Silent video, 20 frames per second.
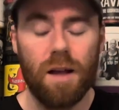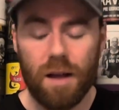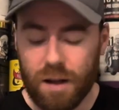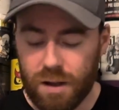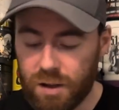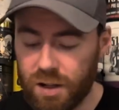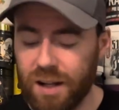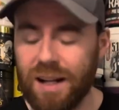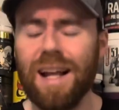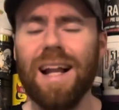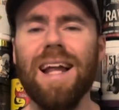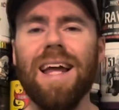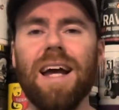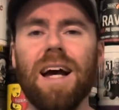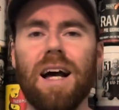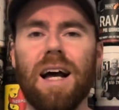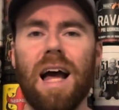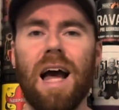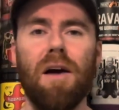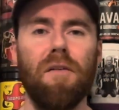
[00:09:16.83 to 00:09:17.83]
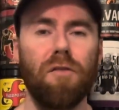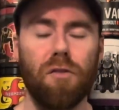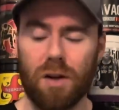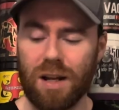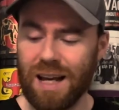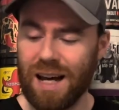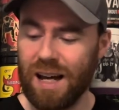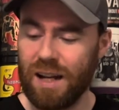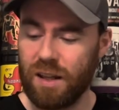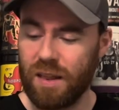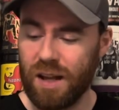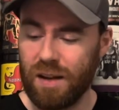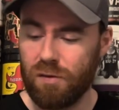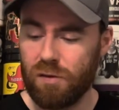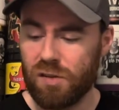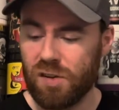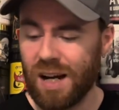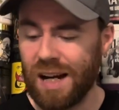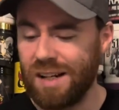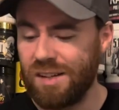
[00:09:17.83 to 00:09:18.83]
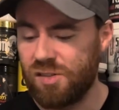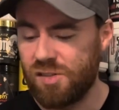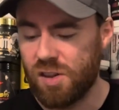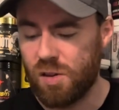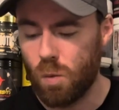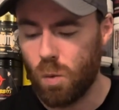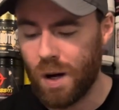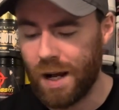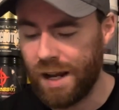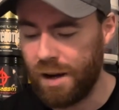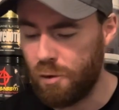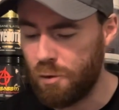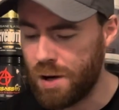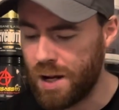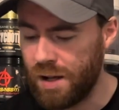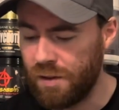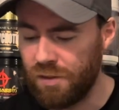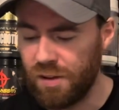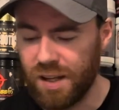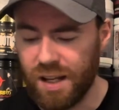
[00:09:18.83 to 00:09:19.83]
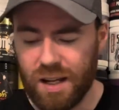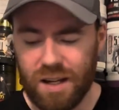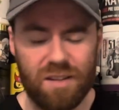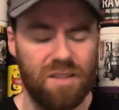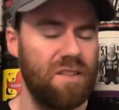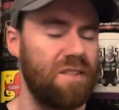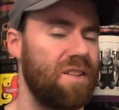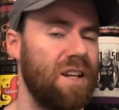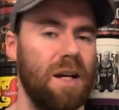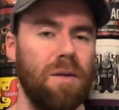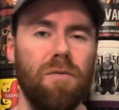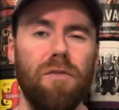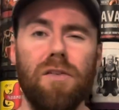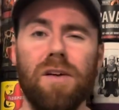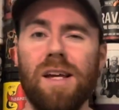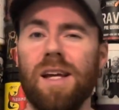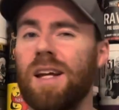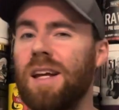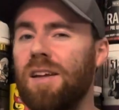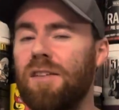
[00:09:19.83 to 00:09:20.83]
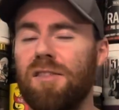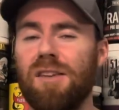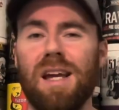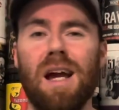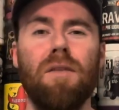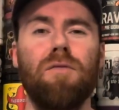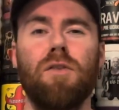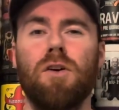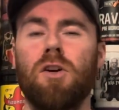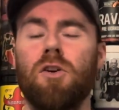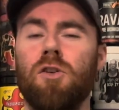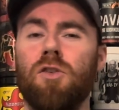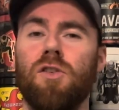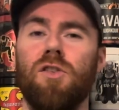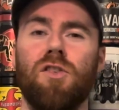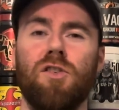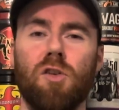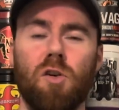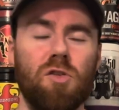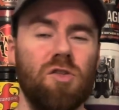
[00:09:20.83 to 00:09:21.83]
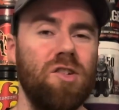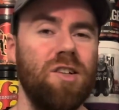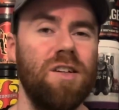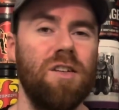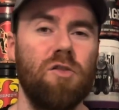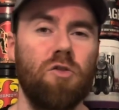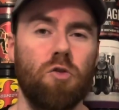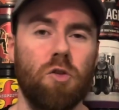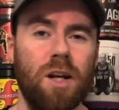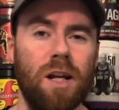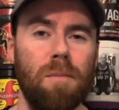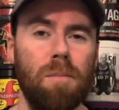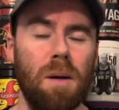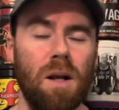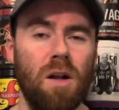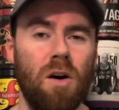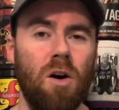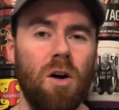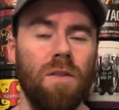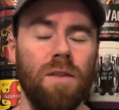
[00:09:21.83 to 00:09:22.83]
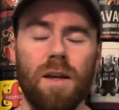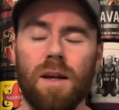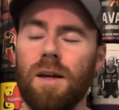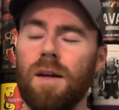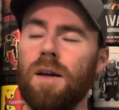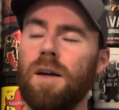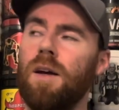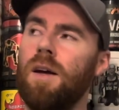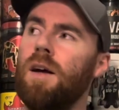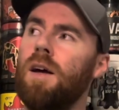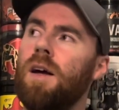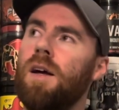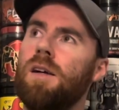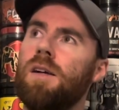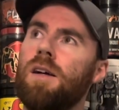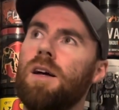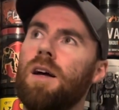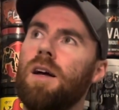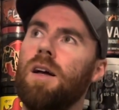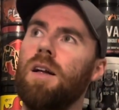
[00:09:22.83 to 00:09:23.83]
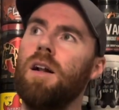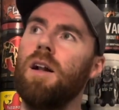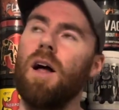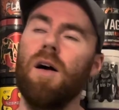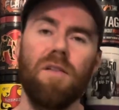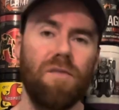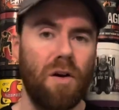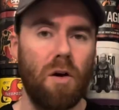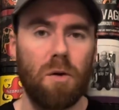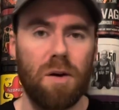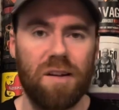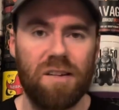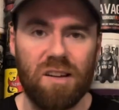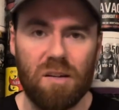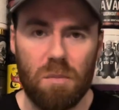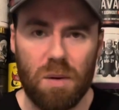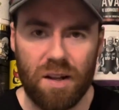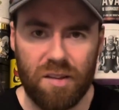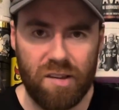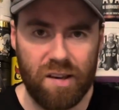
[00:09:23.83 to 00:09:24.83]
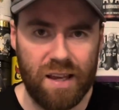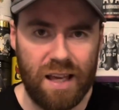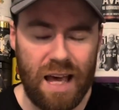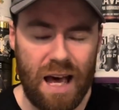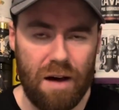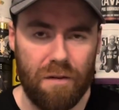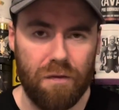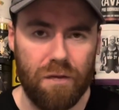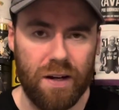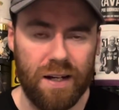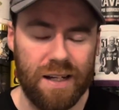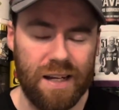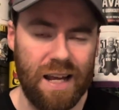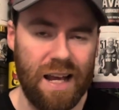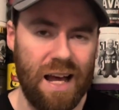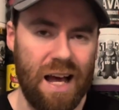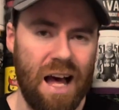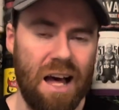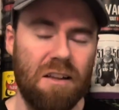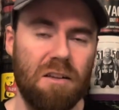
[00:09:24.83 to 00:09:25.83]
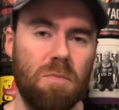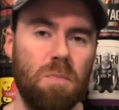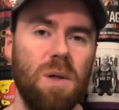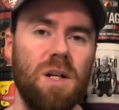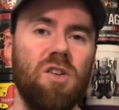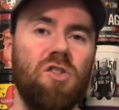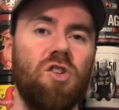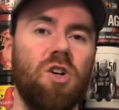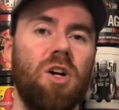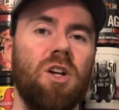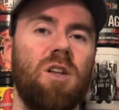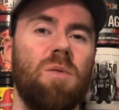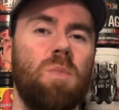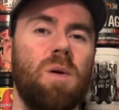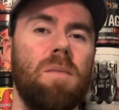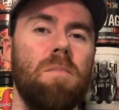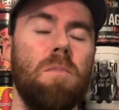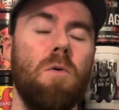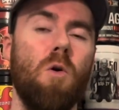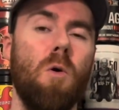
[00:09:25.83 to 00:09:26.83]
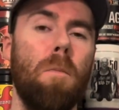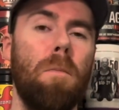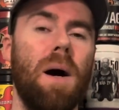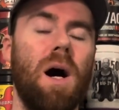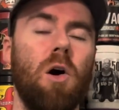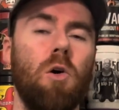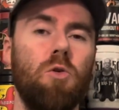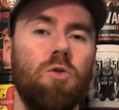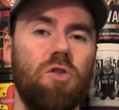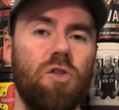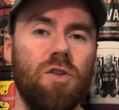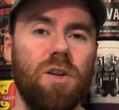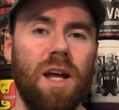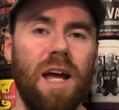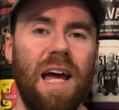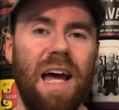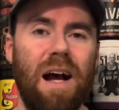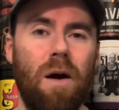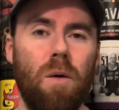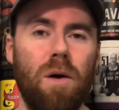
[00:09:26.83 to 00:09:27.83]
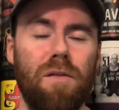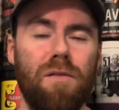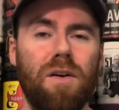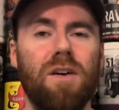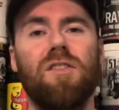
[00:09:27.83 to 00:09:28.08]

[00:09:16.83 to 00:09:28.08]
Cogia africana. They've changed the way around here. It's the same thing. It's the African sausage tree plant. Very similar to caffeine. It has been shown to be more potent, however.